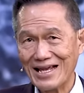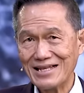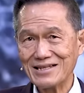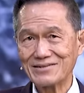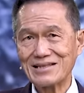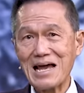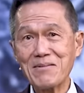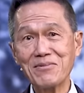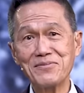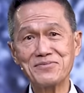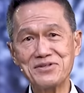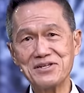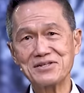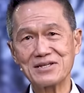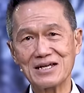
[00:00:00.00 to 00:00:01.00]
In the time of
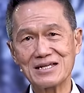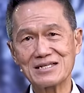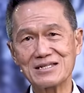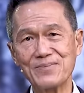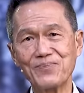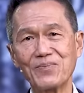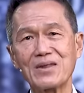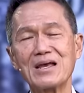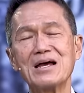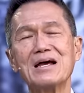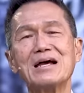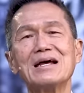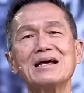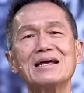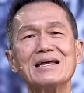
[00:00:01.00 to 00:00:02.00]
Jesus,
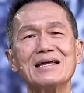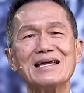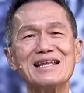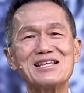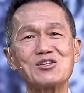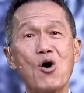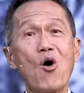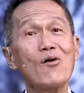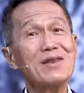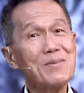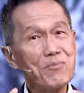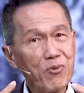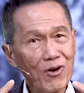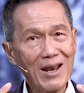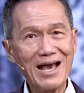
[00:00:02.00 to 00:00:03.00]
it is only
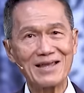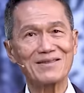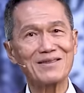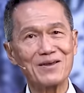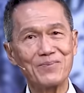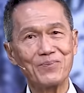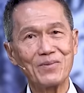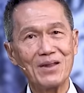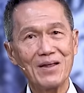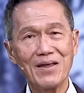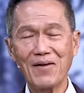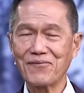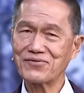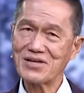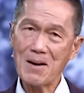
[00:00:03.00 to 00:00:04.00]
polite
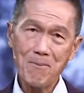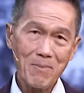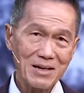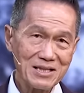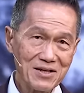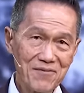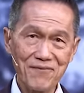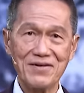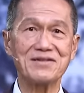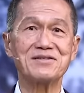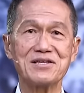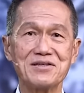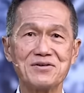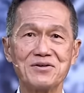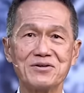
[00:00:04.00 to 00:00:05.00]
if somebody
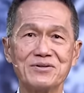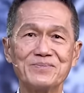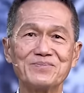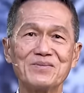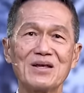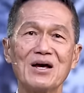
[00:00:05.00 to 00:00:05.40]
visits you,